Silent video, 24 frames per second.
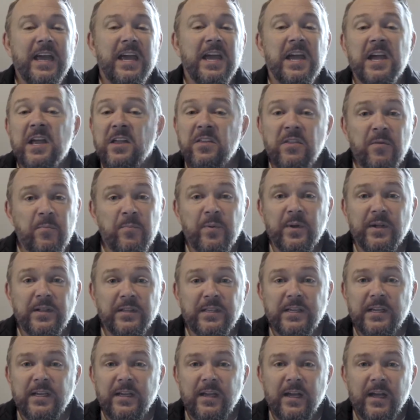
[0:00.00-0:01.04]
In the
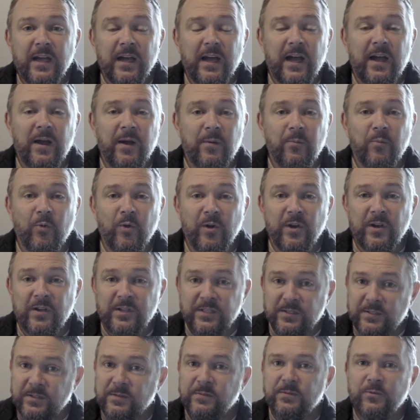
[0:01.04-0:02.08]
building, we're going
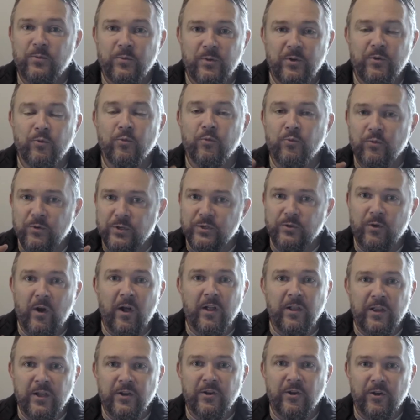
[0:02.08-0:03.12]
to
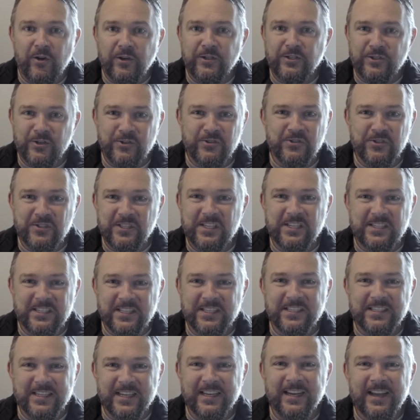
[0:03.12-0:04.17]
strongly encourage social
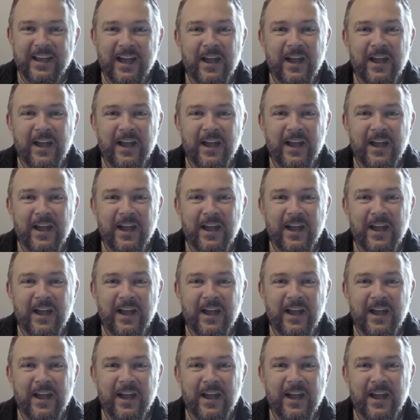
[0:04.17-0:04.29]
distancing.